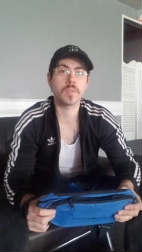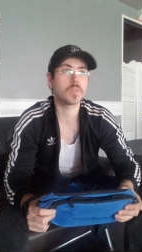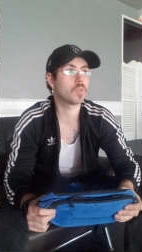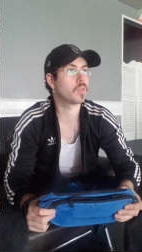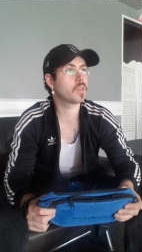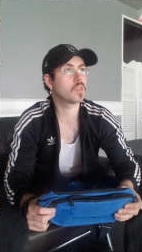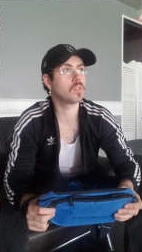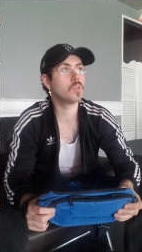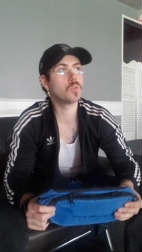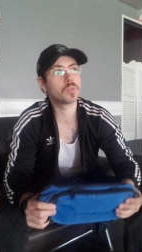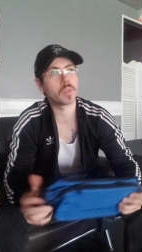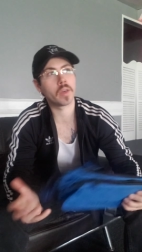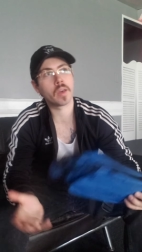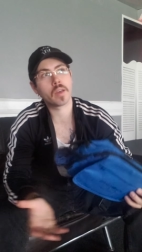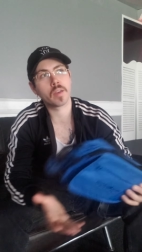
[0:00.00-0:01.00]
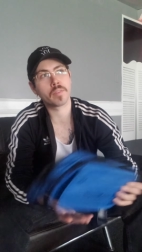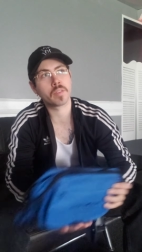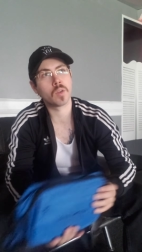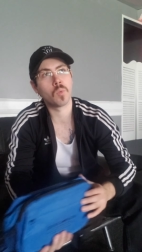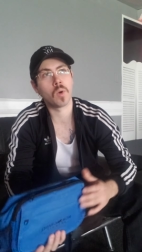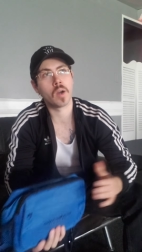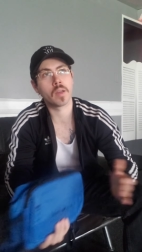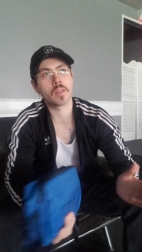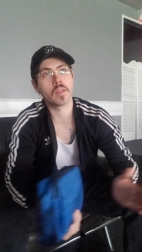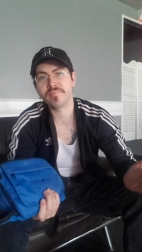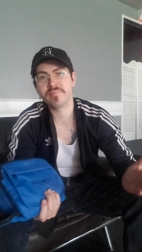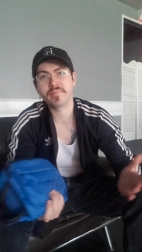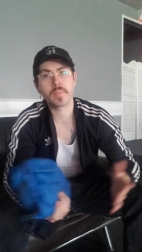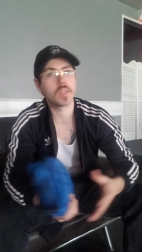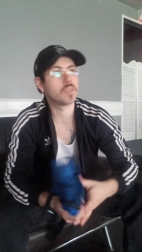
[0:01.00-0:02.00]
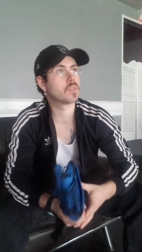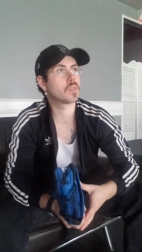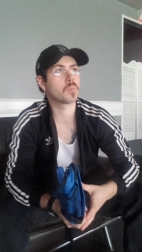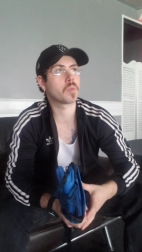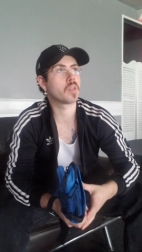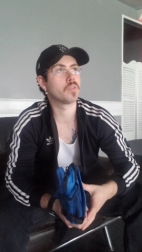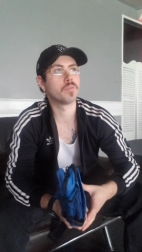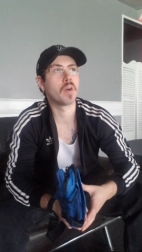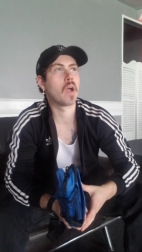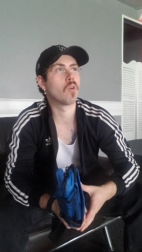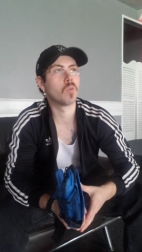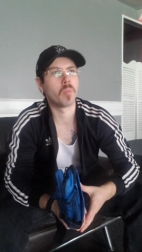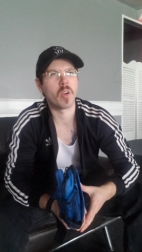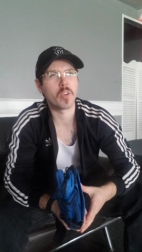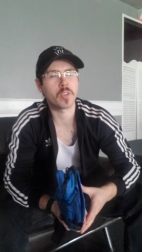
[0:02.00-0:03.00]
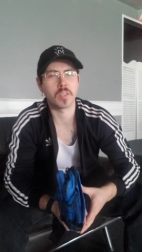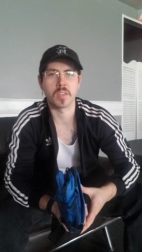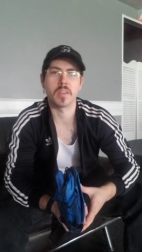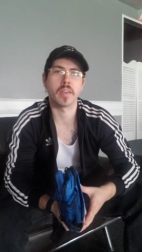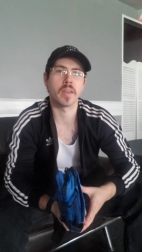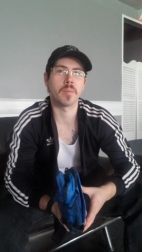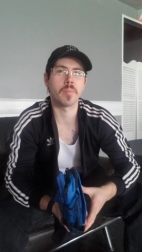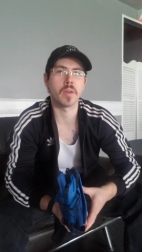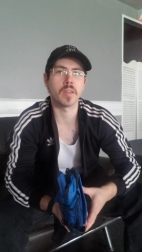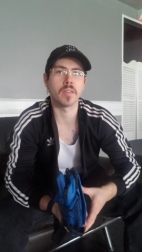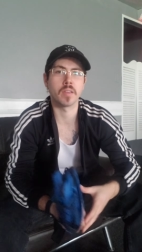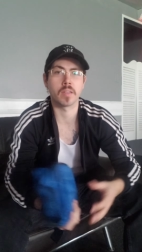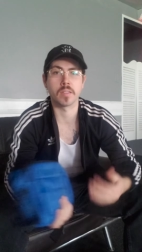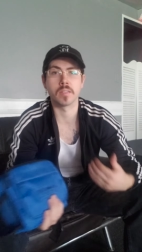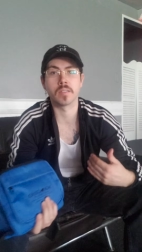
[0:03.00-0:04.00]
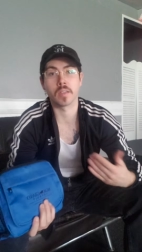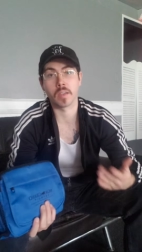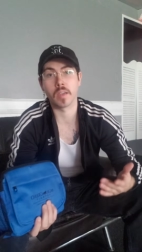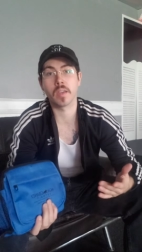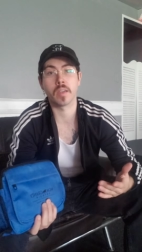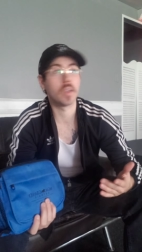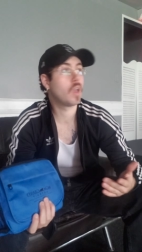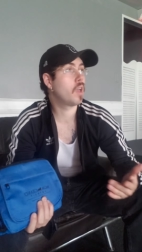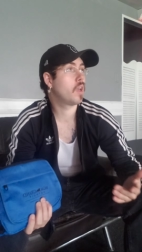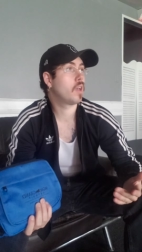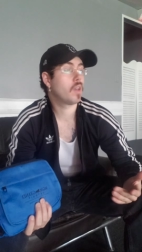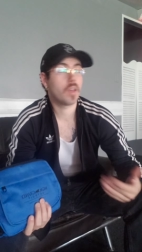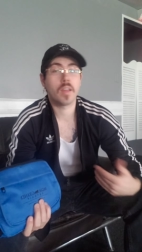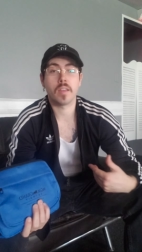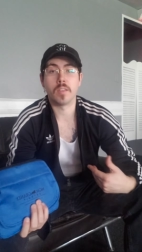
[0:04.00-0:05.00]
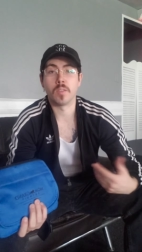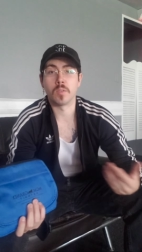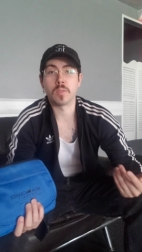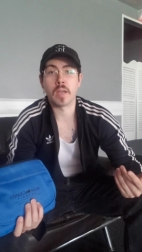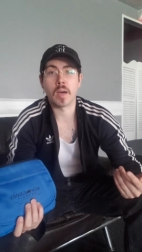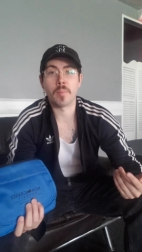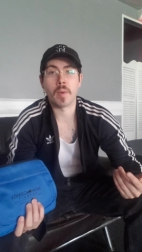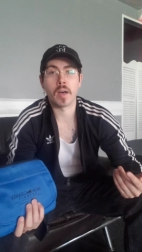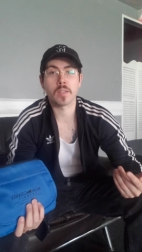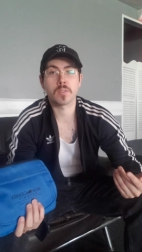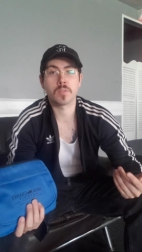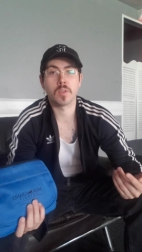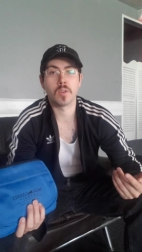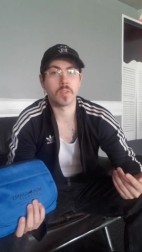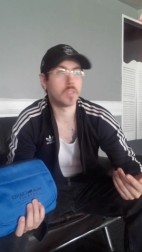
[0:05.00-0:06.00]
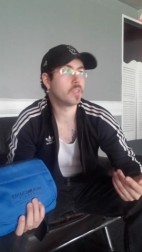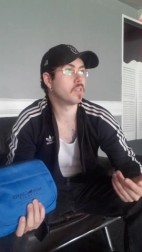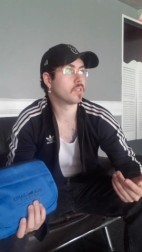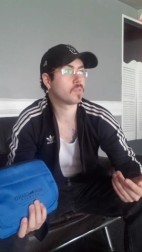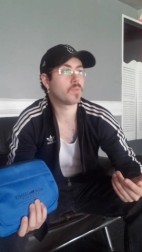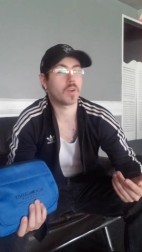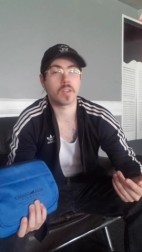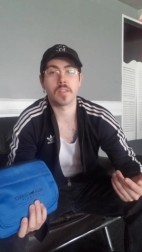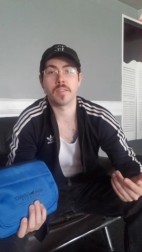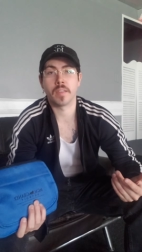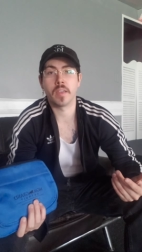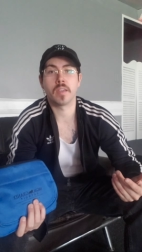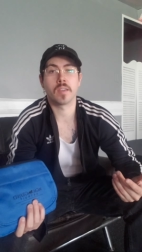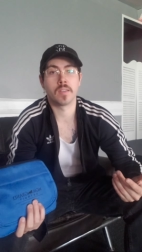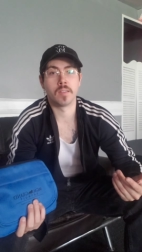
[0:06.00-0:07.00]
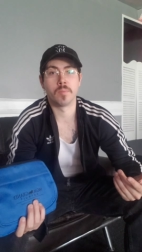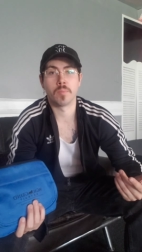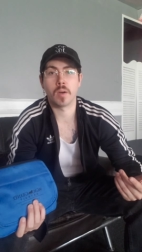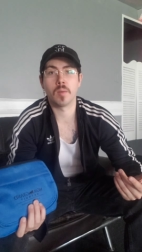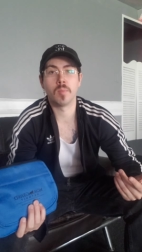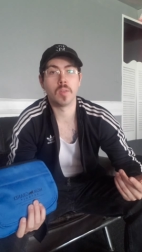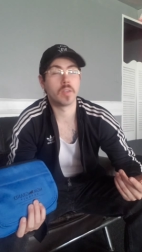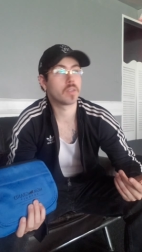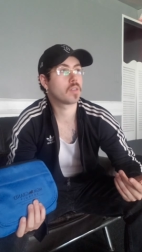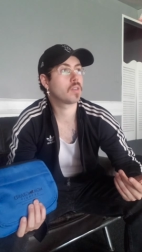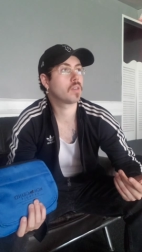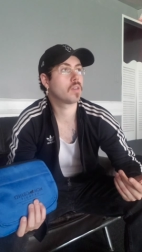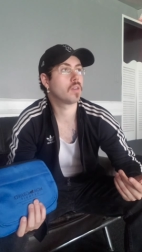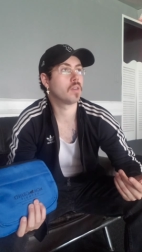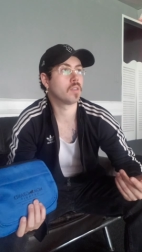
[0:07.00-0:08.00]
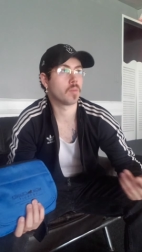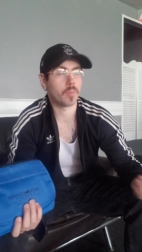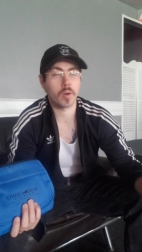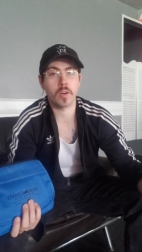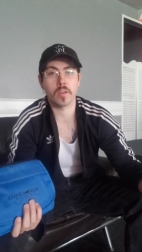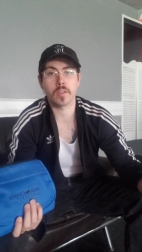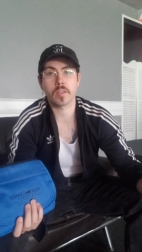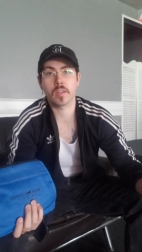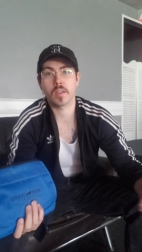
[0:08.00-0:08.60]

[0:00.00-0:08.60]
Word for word: So they can use that if they want in some kind of viral marketing campaign. They can say, hey, you know, Don Mastro, he gets fucking naked in public in a park